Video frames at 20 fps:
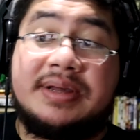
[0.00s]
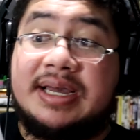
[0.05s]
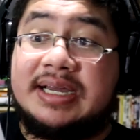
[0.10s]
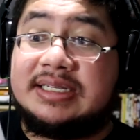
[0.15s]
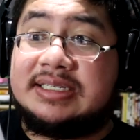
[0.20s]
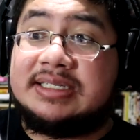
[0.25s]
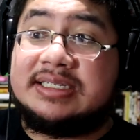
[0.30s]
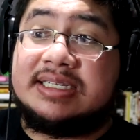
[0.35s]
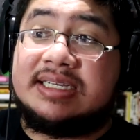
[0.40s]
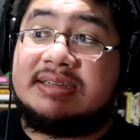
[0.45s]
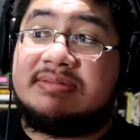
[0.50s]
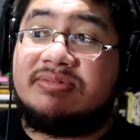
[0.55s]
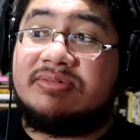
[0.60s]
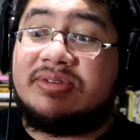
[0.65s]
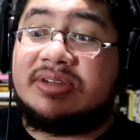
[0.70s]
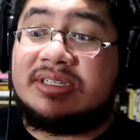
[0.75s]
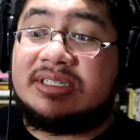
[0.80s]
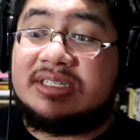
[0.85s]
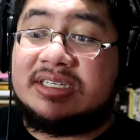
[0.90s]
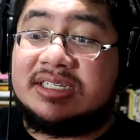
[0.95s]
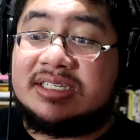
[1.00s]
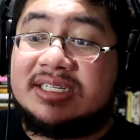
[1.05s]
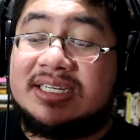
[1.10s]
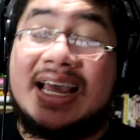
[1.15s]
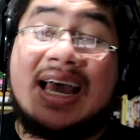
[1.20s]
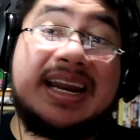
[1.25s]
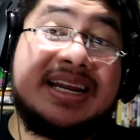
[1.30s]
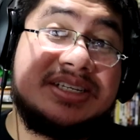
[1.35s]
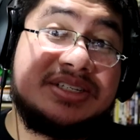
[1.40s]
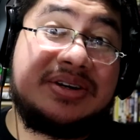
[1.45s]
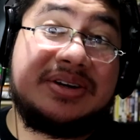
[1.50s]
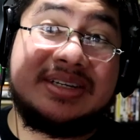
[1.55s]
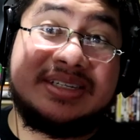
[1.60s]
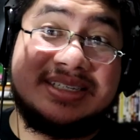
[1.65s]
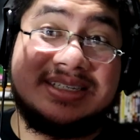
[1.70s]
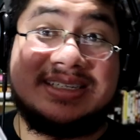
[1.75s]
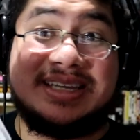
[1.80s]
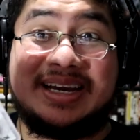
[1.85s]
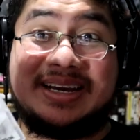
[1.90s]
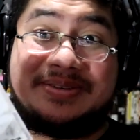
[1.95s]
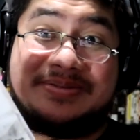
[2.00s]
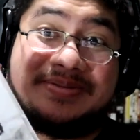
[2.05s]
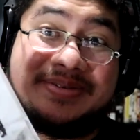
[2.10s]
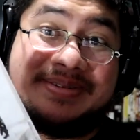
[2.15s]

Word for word: but it was just not as good as the second